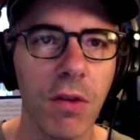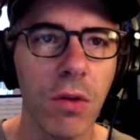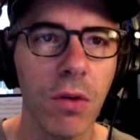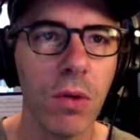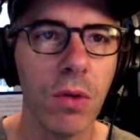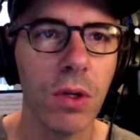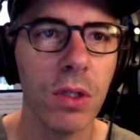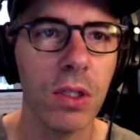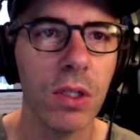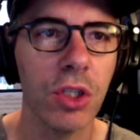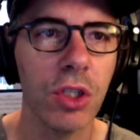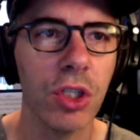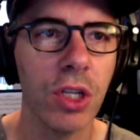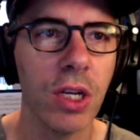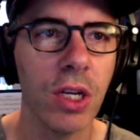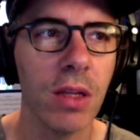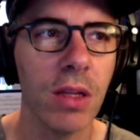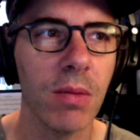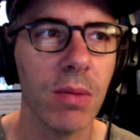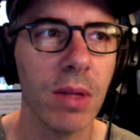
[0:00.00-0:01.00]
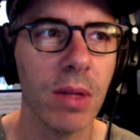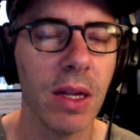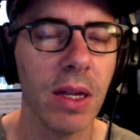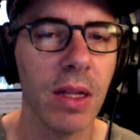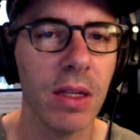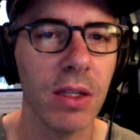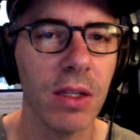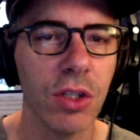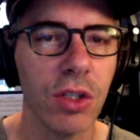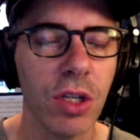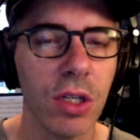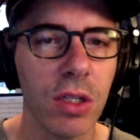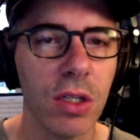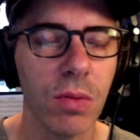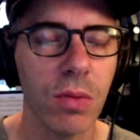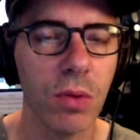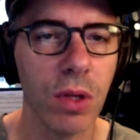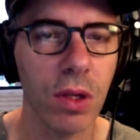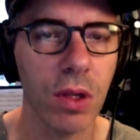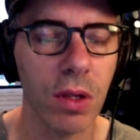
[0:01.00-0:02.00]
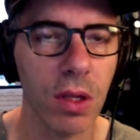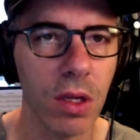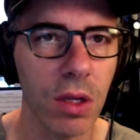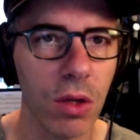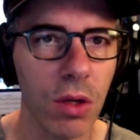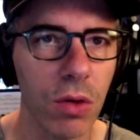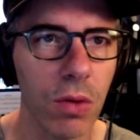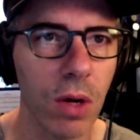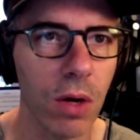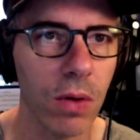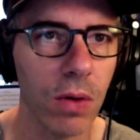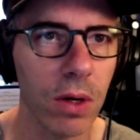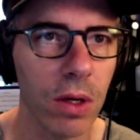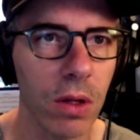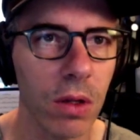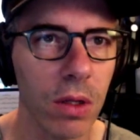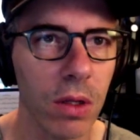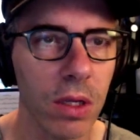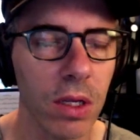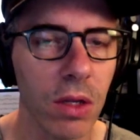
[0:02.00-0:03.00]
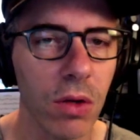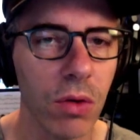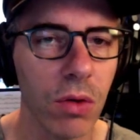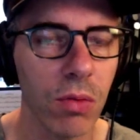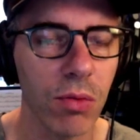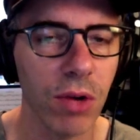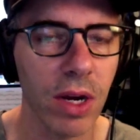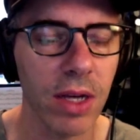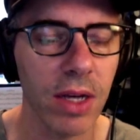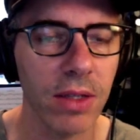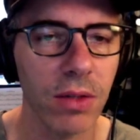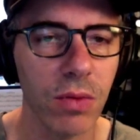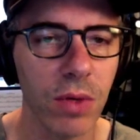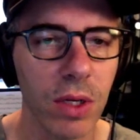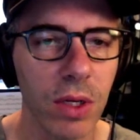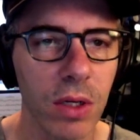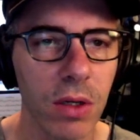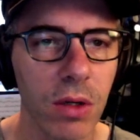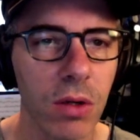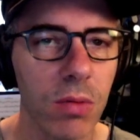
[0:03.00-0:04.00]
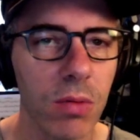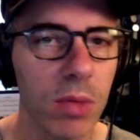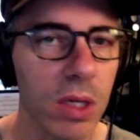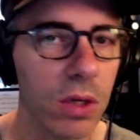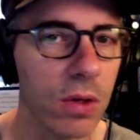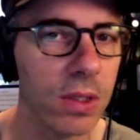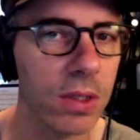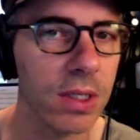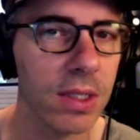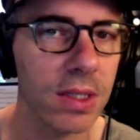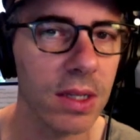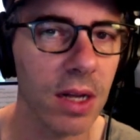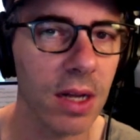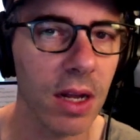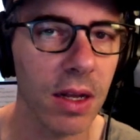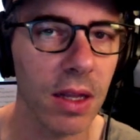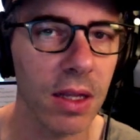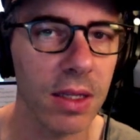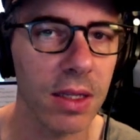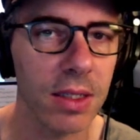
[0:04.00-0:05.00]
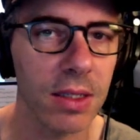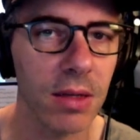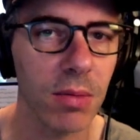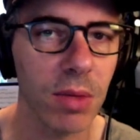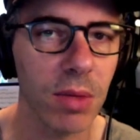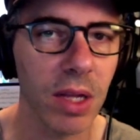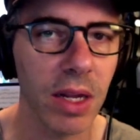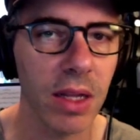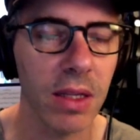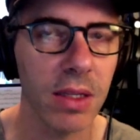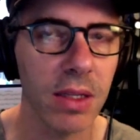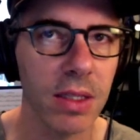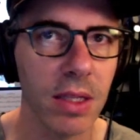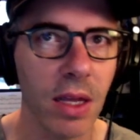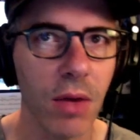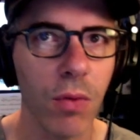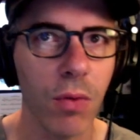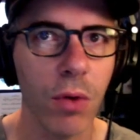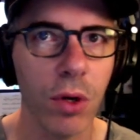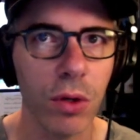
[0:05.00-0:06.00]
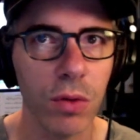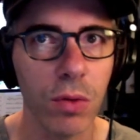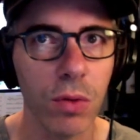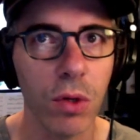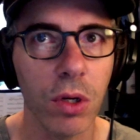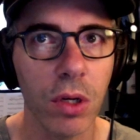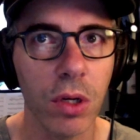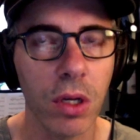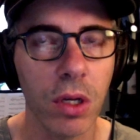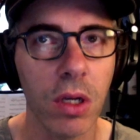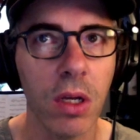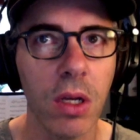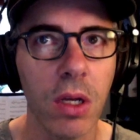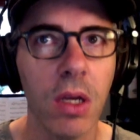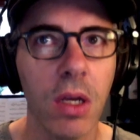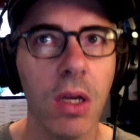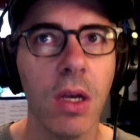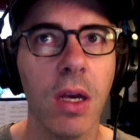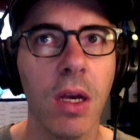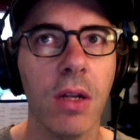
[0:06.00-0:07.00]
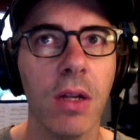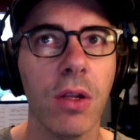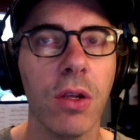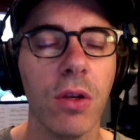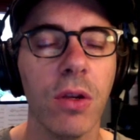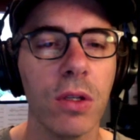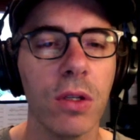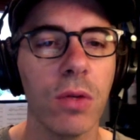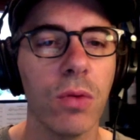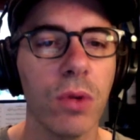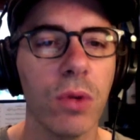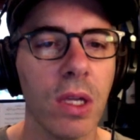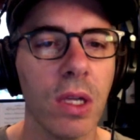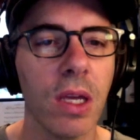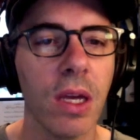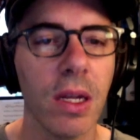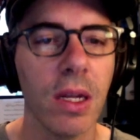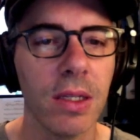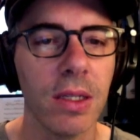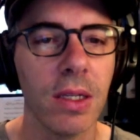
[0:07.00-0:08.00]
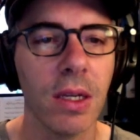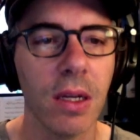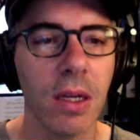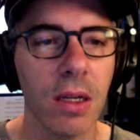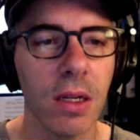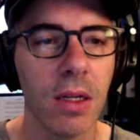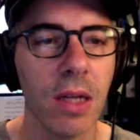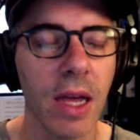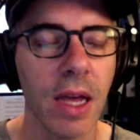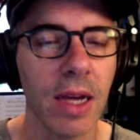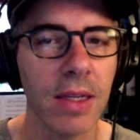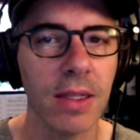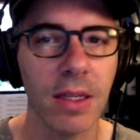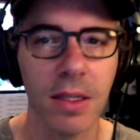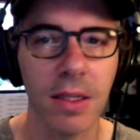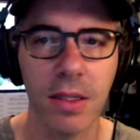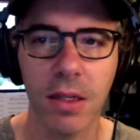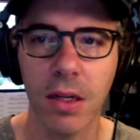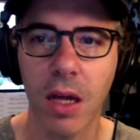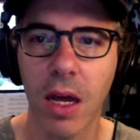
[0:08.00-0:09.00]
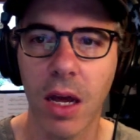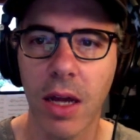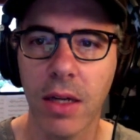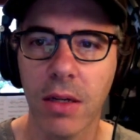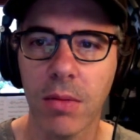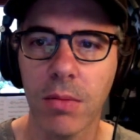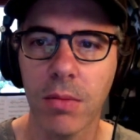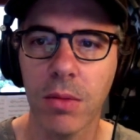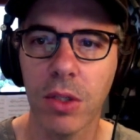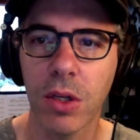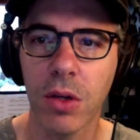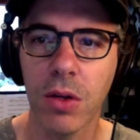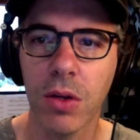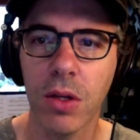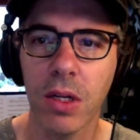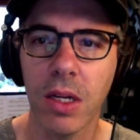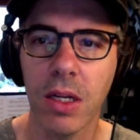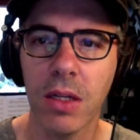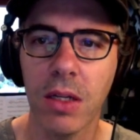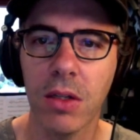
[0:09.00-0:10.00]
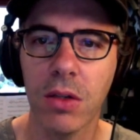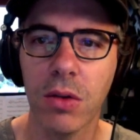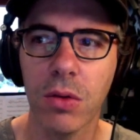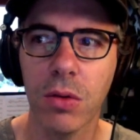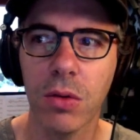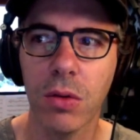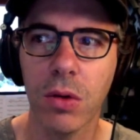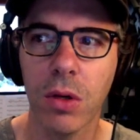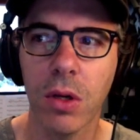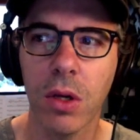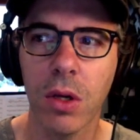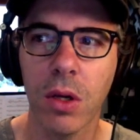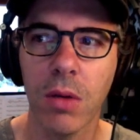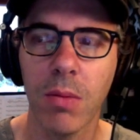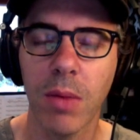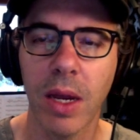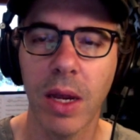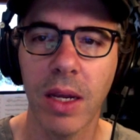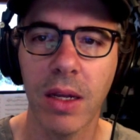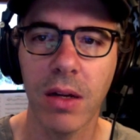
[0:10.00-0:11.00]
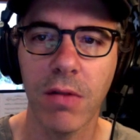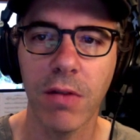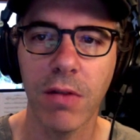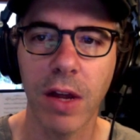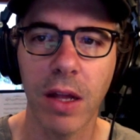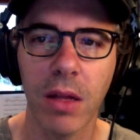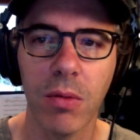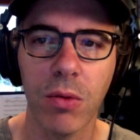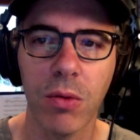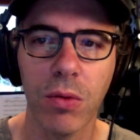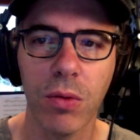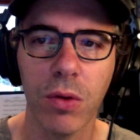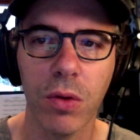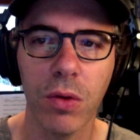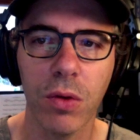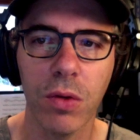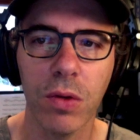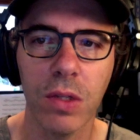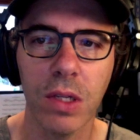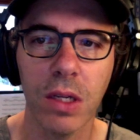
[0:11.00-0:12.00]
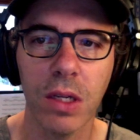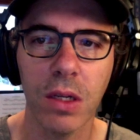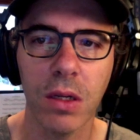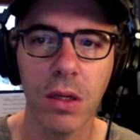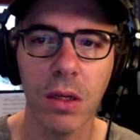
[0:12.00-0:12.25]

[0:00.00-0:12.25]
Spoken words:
were to share the playlist just with the URL in your browser window, because it's an unlisted playlist, that won't work, and a user would get access denied. So you need to make it available using